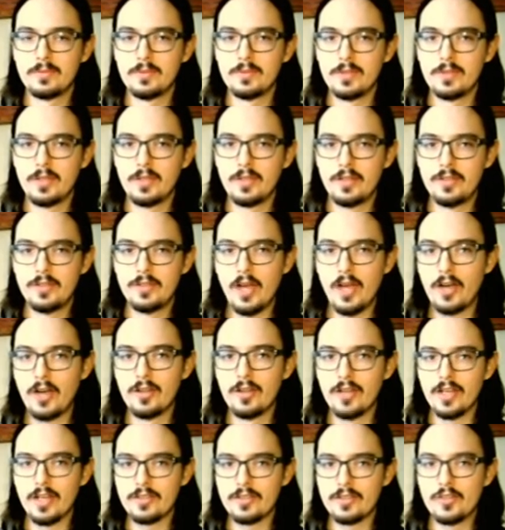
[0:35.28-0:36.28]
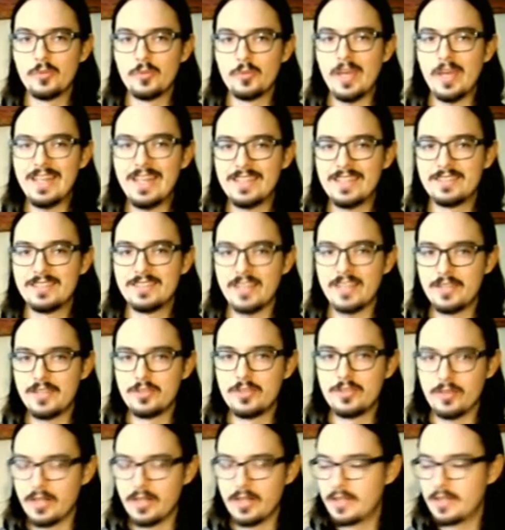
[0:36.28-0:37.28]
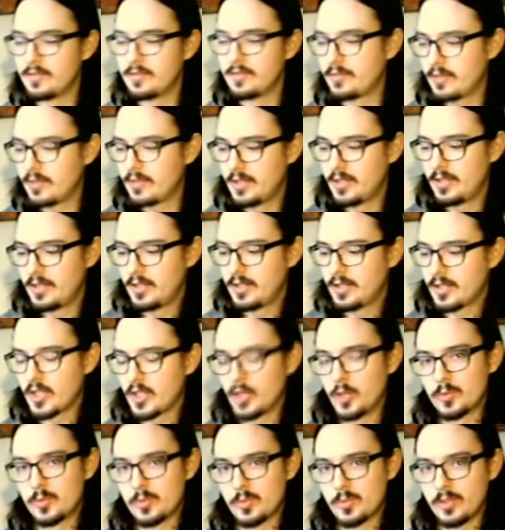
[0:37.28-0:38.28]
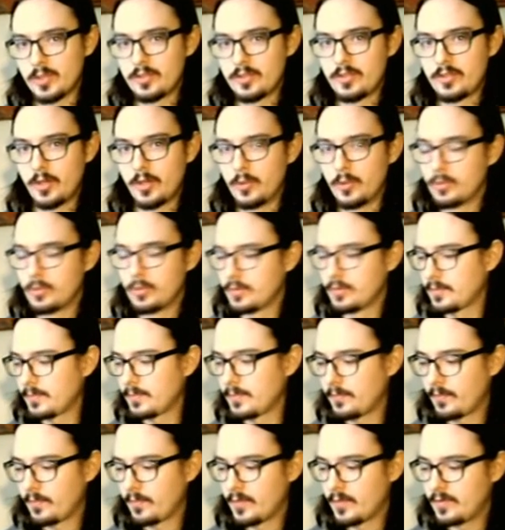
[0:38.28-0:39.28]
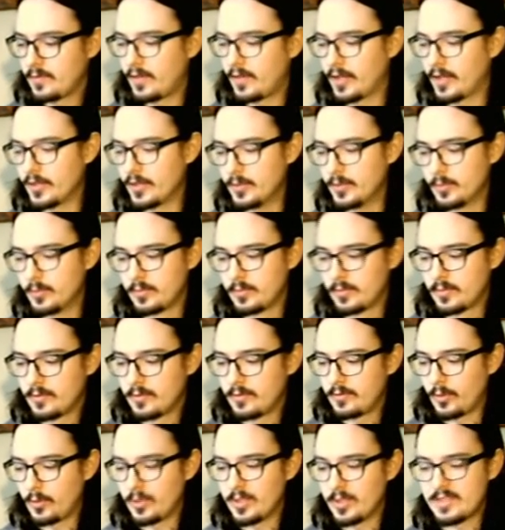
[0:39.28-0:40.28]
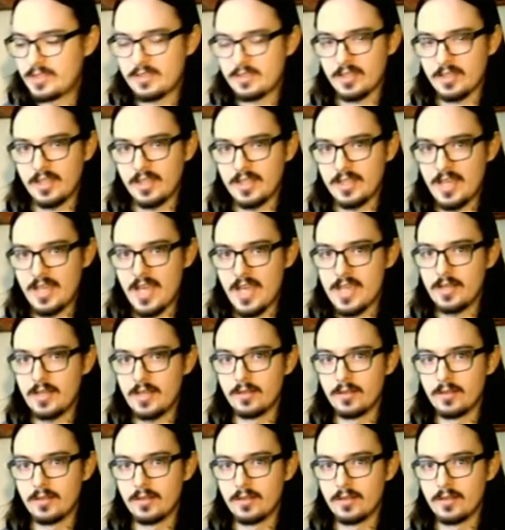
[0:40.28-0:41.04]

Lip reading: not unlike the Hermida Zendrive, comes with tone, volume, voice and gain.